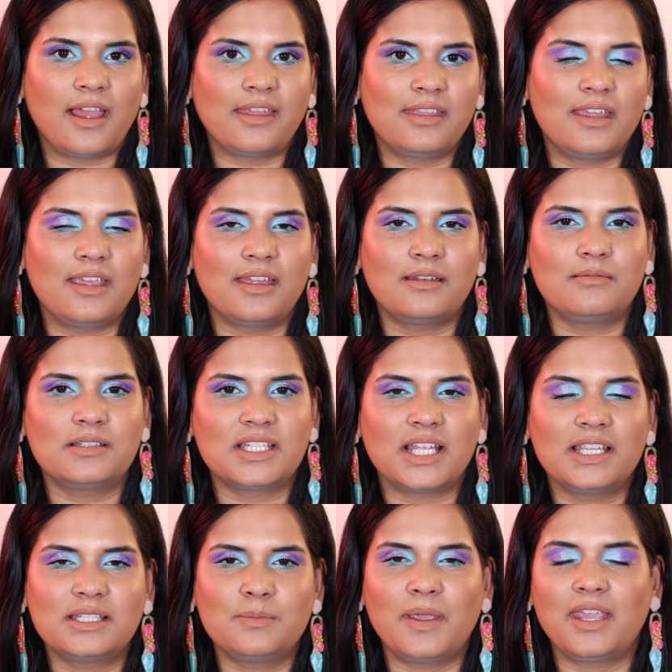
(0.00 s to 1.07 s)
I think it
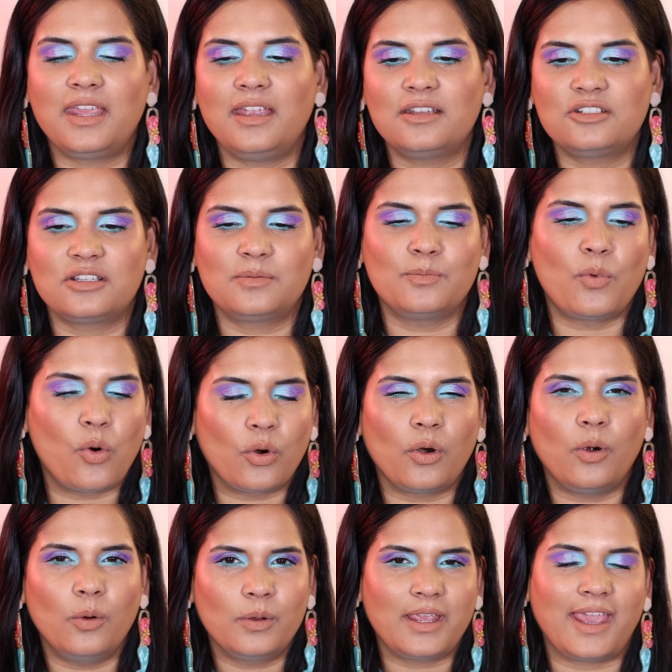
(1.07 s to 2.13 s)
is making it just
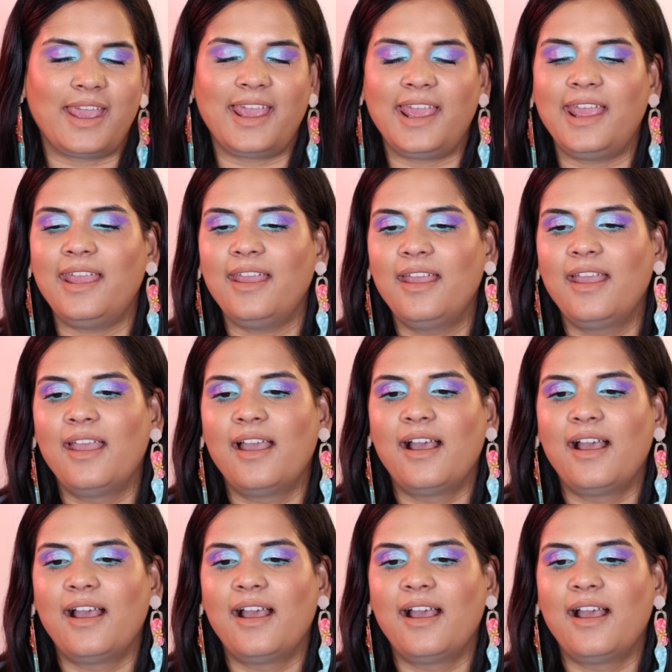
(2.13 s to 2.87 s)
more okay.